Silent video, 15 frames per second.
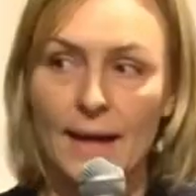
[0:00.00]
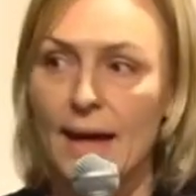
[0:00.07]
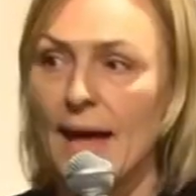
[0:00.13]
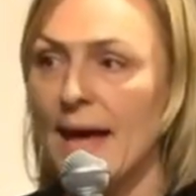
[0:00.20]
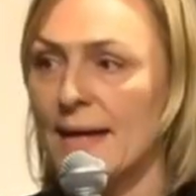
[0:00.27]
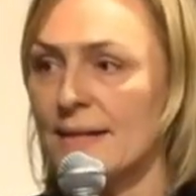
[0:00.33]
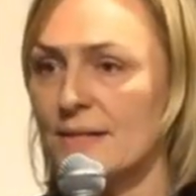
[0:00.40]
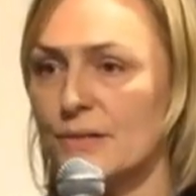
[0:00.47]

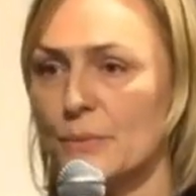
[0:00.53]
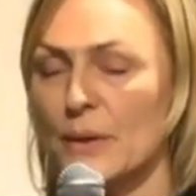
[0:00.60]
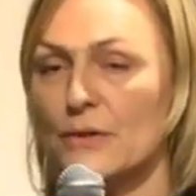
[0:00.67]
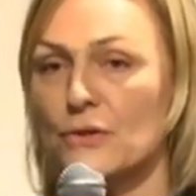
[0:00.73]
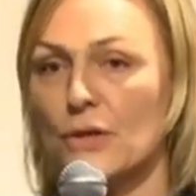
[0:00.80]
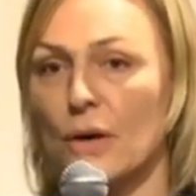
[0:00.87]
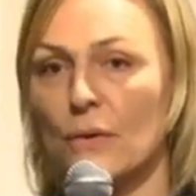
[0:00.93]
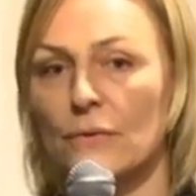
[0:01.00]
And we're
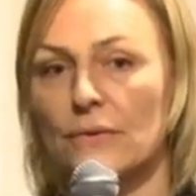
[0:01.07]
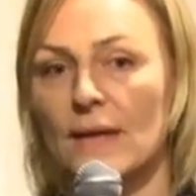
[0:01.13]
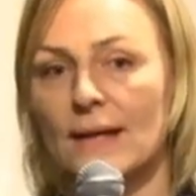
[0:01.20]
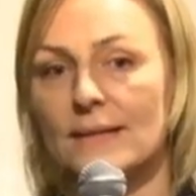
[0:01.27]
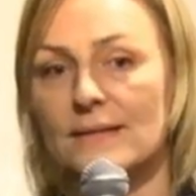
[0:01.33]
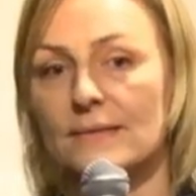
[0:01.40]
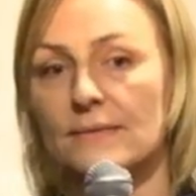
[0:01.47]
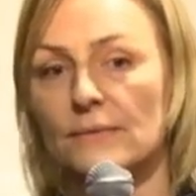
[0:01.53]
told
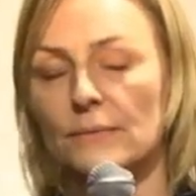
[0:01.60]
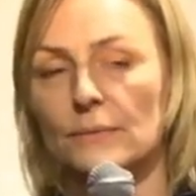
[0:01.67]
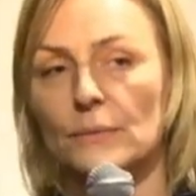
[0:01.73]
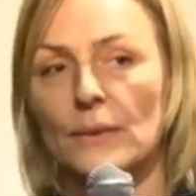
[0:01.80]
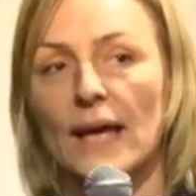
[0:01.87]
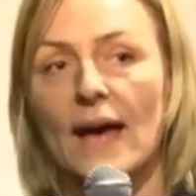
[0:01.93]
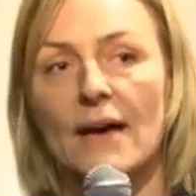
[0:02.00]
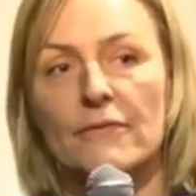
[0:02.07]
that
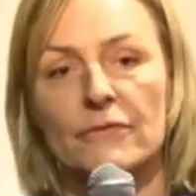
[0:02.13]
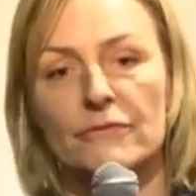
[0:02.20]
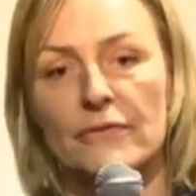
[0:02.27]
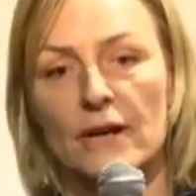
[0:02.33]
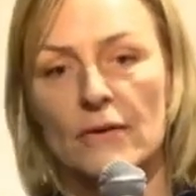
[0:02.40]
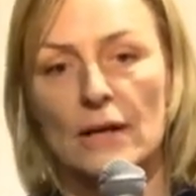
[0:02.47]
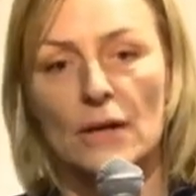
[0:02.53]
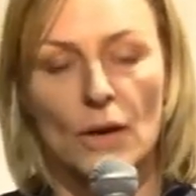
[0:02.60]
we have a
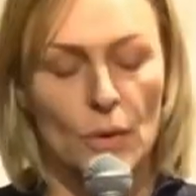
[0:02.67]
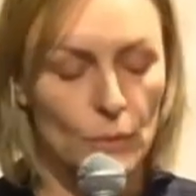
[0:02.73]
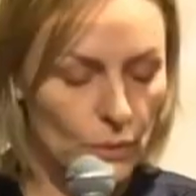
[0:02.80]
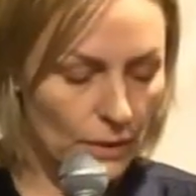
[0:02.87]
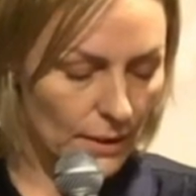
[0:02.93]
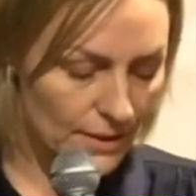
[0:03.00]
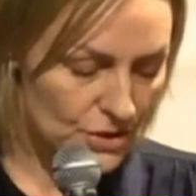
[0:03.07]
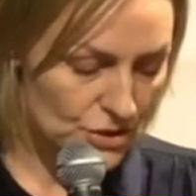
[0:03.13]
very low
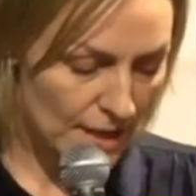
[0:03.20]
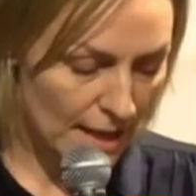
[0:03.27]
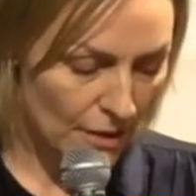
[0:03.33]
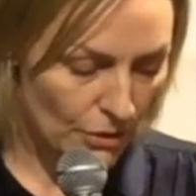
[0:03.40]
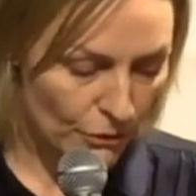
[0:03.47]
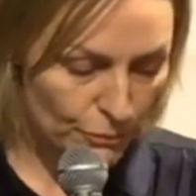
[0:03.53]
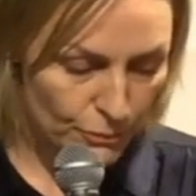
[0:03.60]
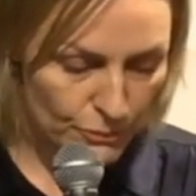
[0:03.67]
share
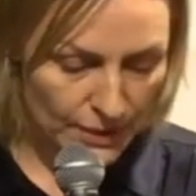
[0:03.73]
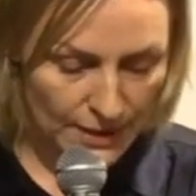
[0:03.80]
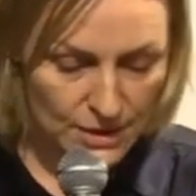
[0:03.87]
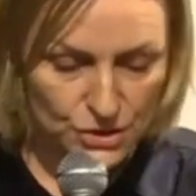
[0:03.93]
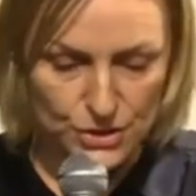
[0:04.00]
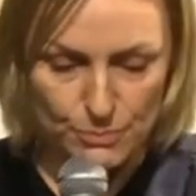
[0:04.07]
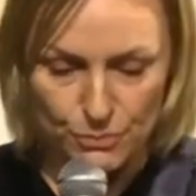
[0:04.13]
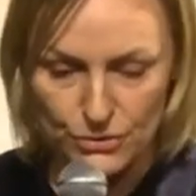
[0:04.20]
of
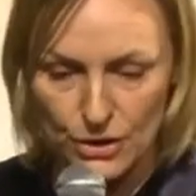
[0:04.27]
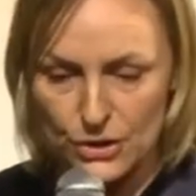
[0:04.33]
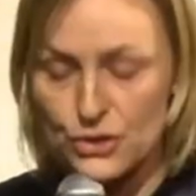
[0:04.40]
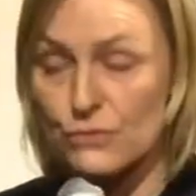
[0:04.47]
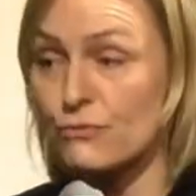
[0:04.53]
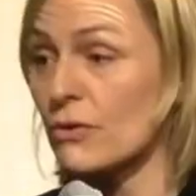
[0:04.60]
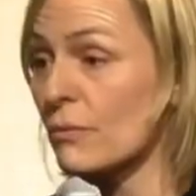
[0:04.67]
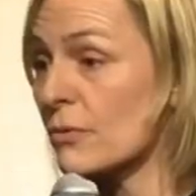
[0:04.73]
energy
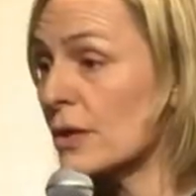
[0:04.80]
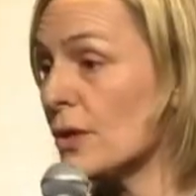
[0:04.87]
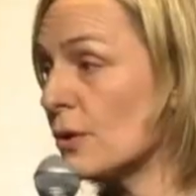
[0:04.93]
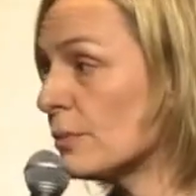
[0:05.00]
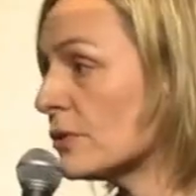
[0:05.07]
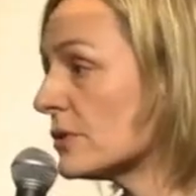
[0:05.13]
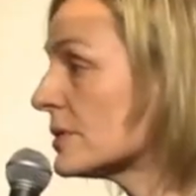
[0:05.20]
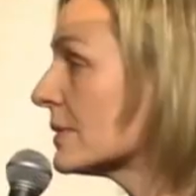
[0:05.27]
production from
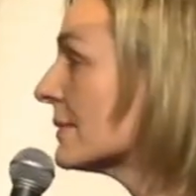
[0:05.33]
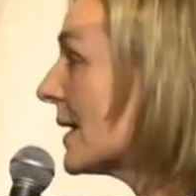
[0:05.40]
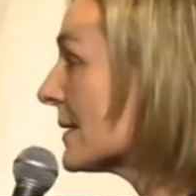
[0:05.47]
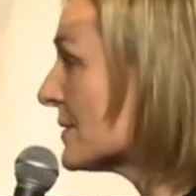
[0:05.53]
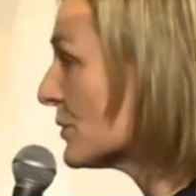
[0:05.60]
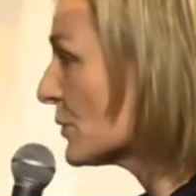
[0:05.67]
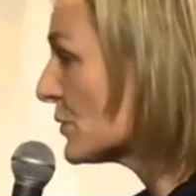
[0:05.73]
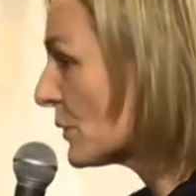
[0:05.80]
renewables.
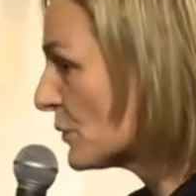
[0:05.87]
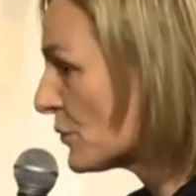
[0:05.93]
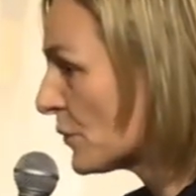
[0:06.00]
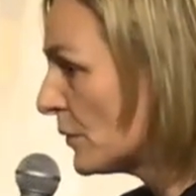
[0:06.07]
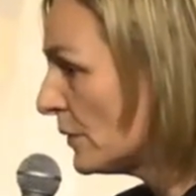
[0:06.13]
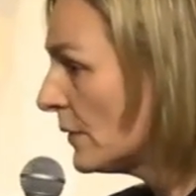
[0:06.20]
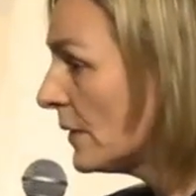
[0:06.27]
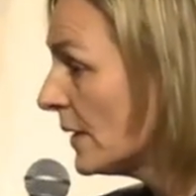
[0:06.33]
That's also
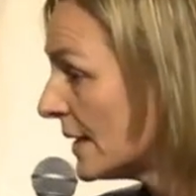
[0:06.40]
true.